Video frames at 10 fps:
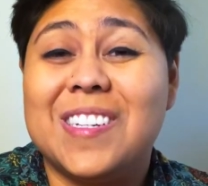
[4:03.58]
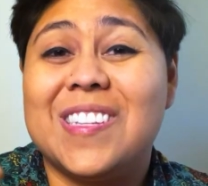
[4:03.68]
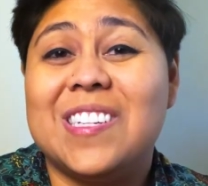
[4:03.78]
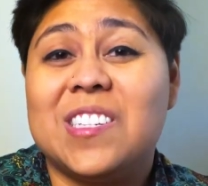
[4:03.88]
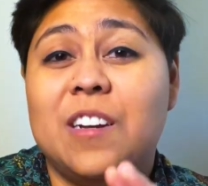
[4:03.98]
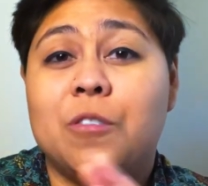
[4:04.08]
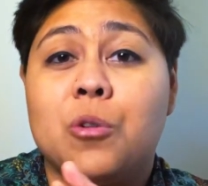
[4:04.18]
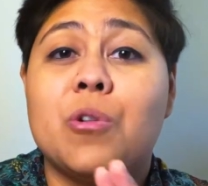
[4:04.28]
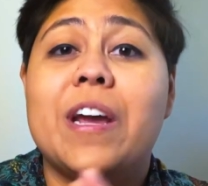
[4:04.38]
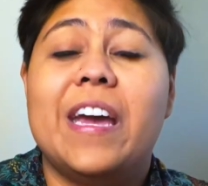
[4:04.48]
that's kind of a
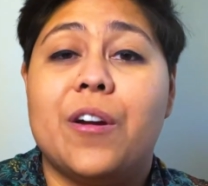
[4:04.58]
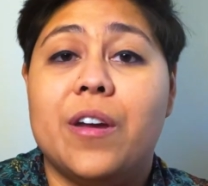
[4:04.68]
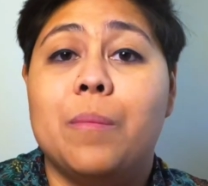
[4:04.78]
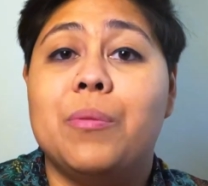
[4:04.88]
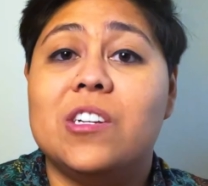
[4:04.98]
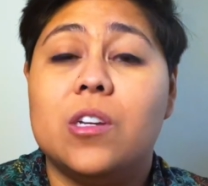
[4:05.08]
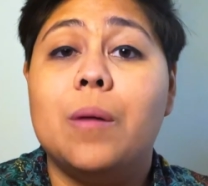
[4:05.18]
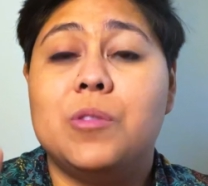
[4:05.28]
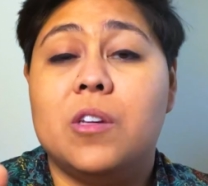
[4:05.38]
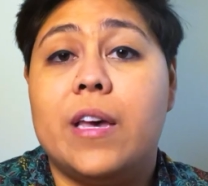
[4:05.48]
gray area, but it's
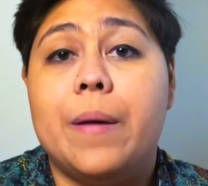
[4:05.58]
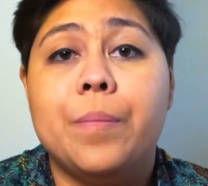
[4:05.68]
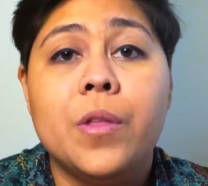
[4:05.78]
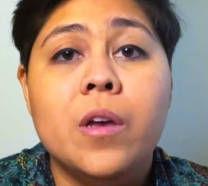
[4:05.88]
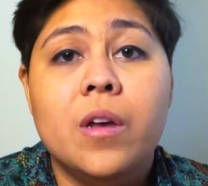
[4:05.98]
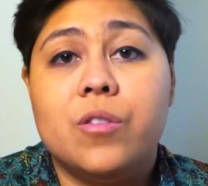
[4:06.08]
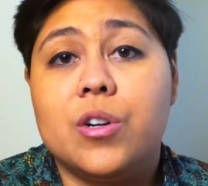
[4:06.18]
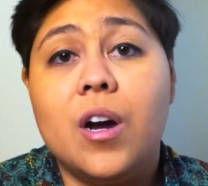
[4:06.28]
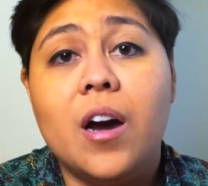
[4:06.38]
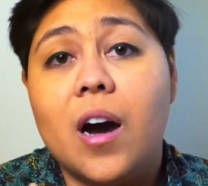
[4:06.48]
up to them.
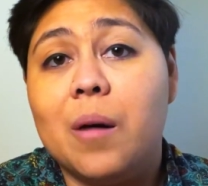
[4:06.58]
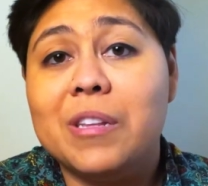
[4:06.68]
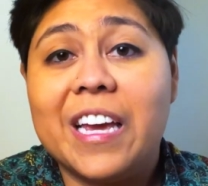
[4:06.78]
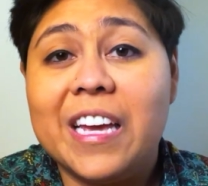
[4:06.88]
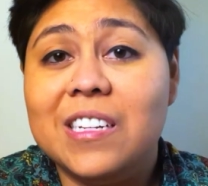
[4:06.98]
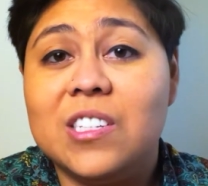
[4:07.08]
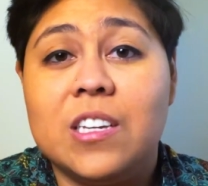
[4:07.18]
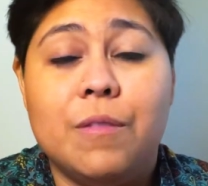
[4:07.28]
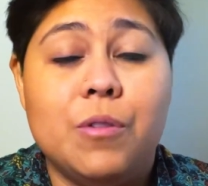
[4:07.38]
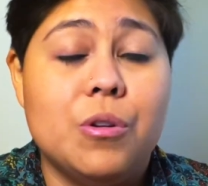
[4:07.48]
They're not obligated to
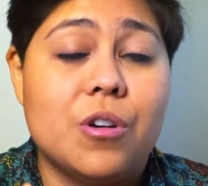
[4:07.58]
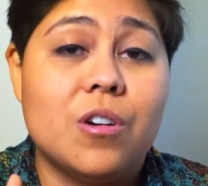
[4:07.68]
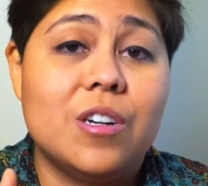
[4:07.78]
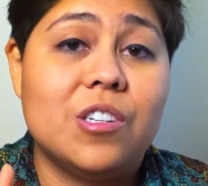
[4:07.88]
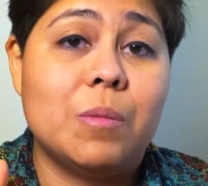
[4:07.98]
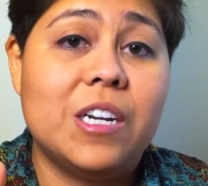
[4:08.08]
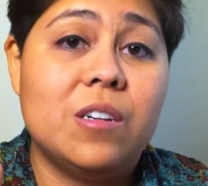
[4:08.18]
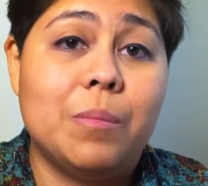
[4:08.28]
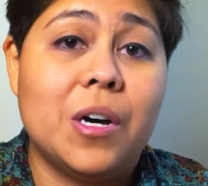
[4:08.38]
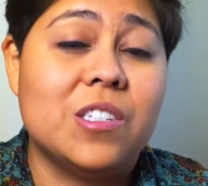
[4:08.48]
give you your Ernest Money
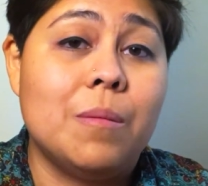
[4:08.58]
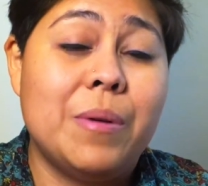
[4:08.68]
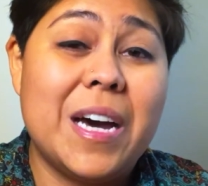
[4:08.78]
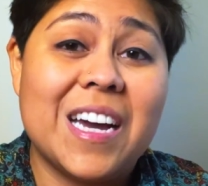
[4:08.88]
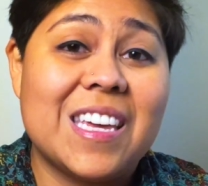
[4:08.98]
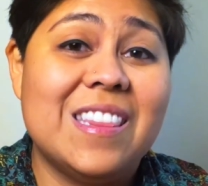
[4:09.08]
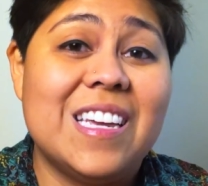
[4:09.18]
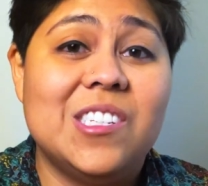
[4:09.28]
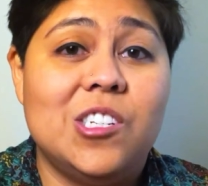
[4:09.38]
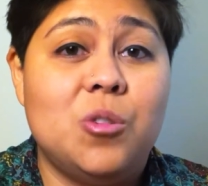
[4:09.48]
deposit back in
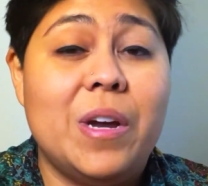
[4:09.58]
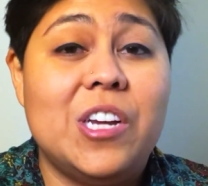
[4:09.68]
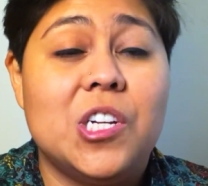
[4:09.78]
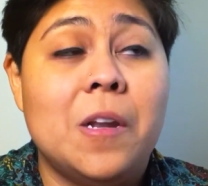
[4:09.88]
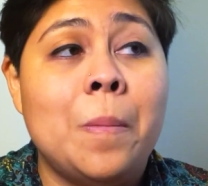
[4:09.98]
that situation.